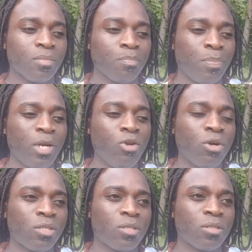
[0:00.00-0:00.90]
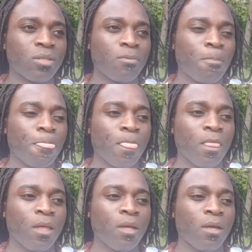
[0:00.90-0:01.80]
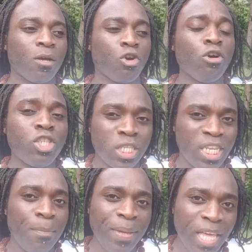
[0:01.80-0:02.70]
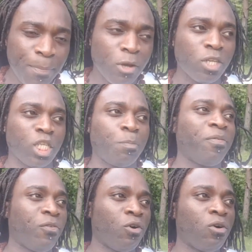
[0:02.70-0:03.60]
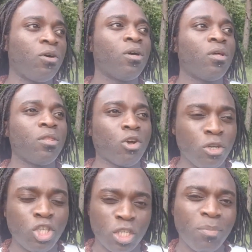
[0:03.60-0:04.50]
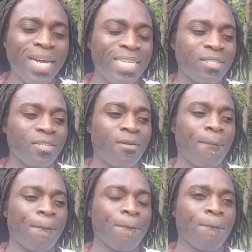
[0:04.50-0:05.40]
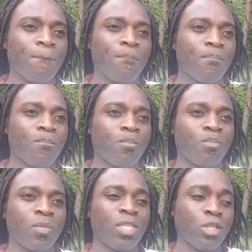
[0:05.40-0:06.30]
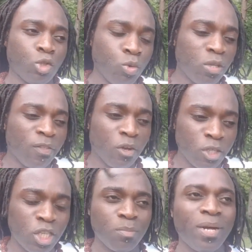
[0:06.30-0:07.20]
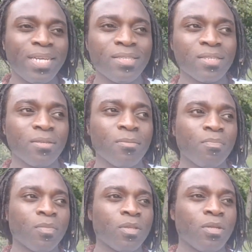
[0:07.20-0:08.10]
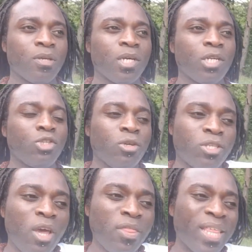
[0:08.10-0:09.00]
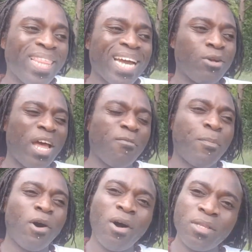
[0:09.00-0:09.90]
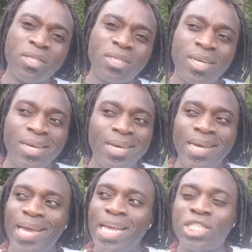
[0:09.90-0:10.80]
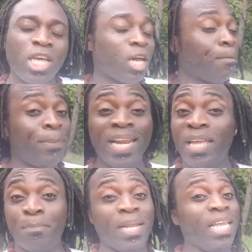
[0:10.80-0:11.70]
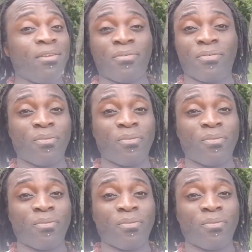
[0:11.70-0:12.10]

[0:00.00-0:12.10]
but not consciously be, because it's before the conscious mind. It's the source of the conscious mind. To assert that that could have parts is a complete belief.